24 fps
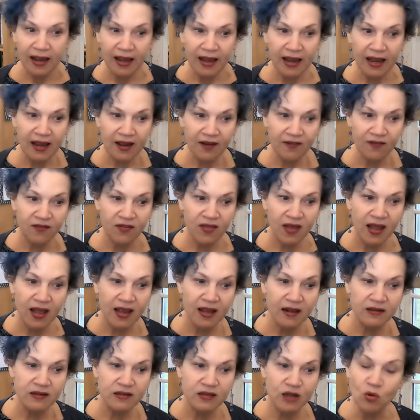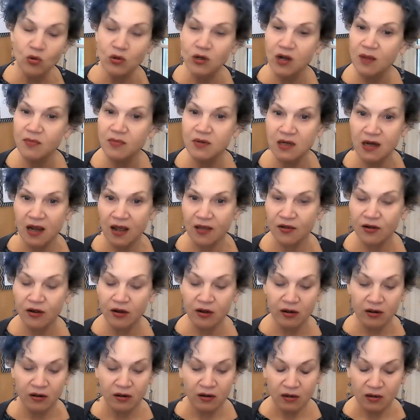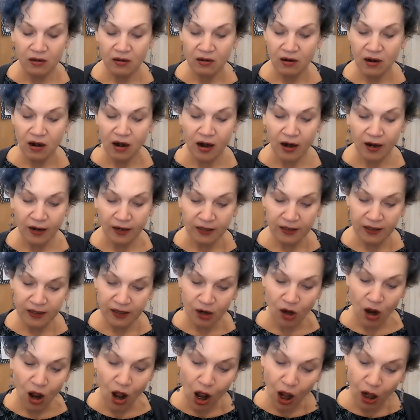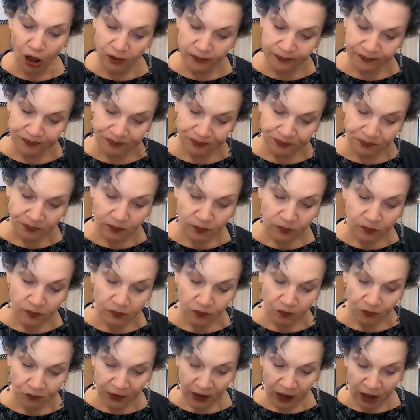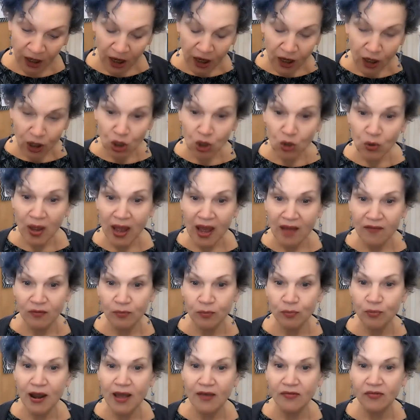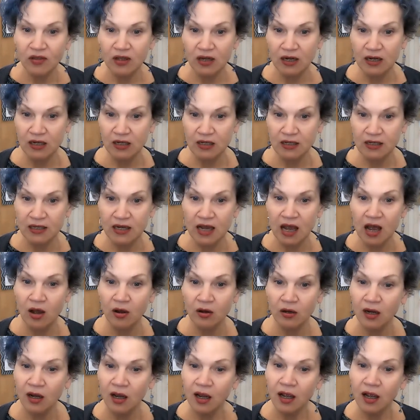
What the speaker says: If they don't come together hardly at all, you have a breathy little sound.